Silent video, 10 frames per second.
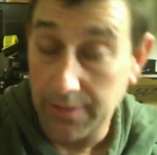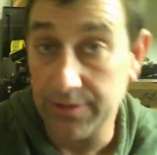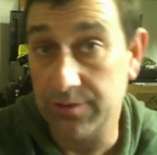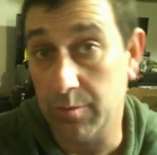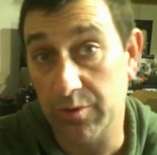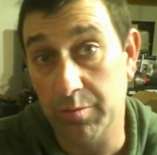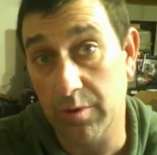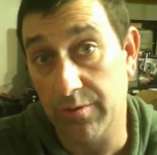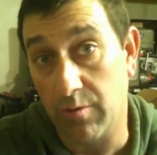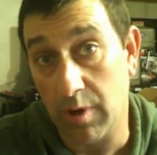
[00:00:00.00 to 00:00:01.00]
is the most
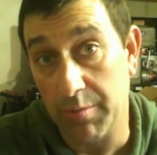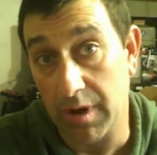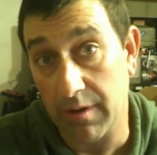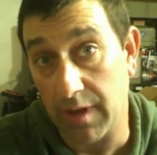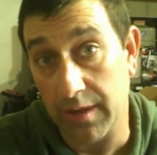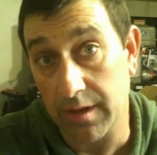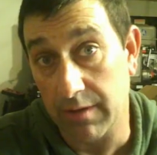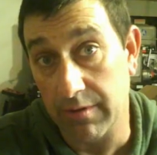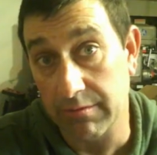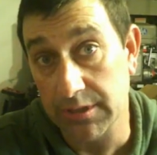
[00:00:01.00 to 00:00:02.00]
beautiful weapon I think
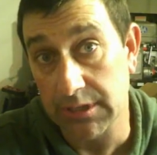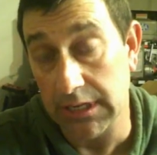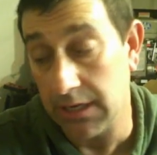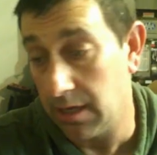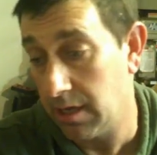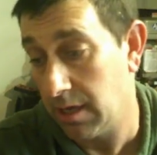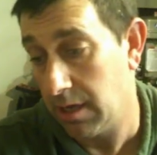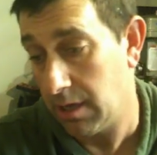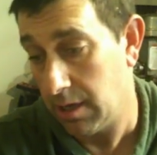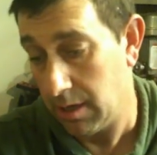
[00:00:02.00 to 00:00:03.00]
I've ever seen.
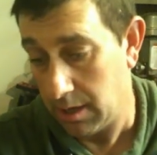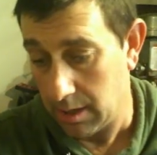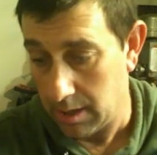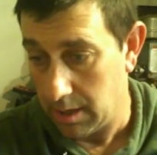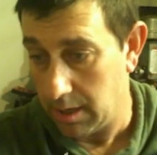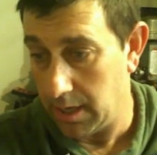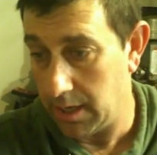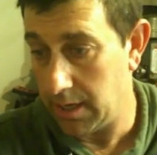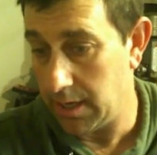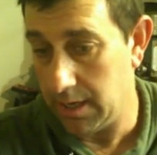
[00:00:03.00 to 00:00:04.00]

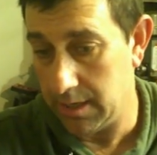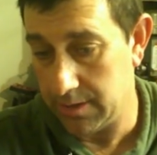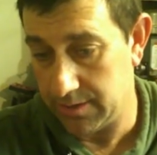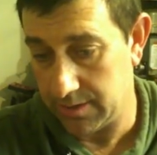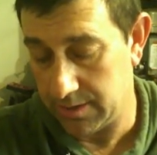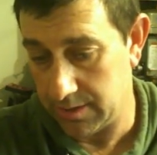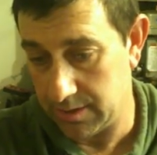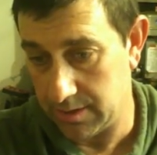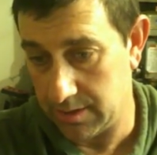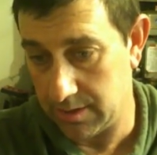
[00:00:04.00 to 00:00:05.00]
It is,
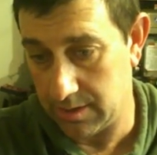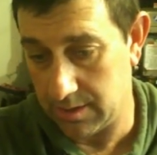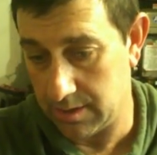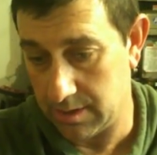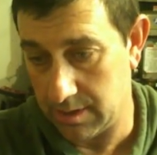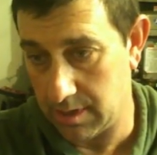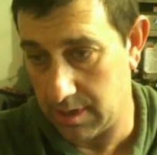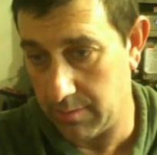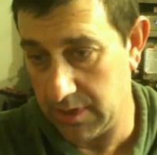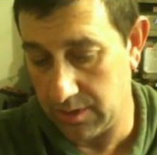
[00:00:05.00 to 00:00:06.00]

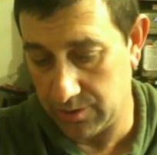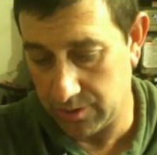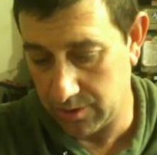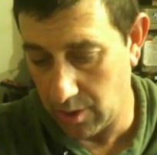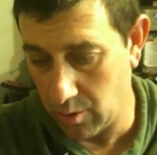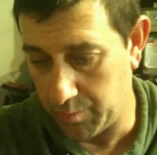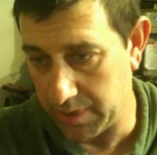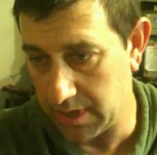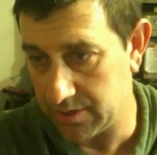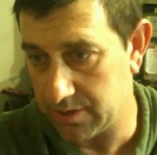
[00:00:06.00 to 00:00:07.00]
I mean, the scope
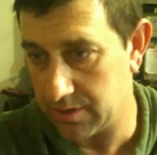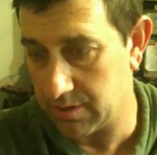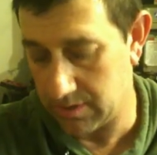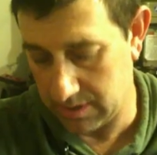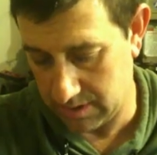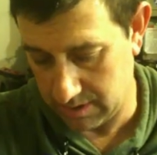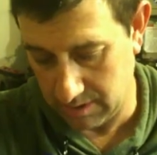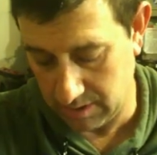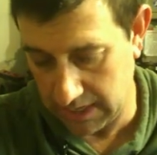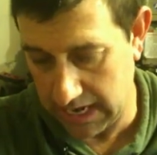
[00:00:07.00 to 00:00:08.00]
is
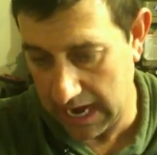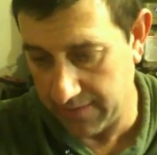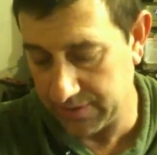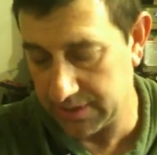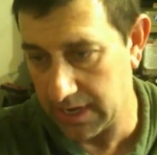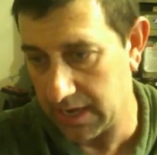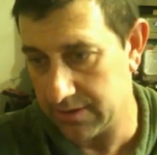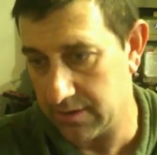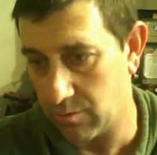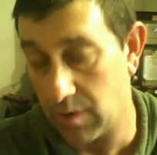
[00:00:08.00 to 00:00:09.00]
like half the
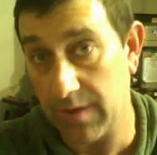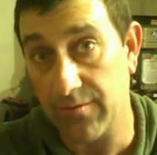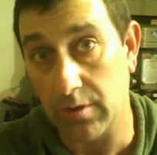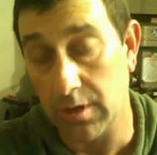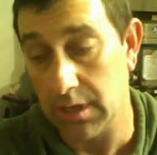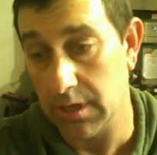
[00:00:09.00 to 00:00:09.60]
size of the rifle.